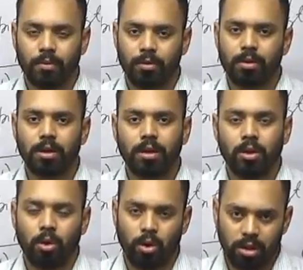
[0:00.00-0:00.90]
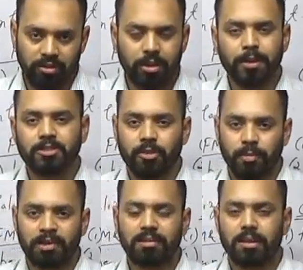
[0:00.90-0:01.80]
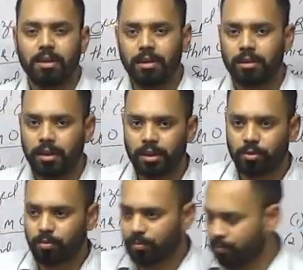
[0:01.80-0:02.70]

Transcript: Okay, all the very best from my side. Thank you.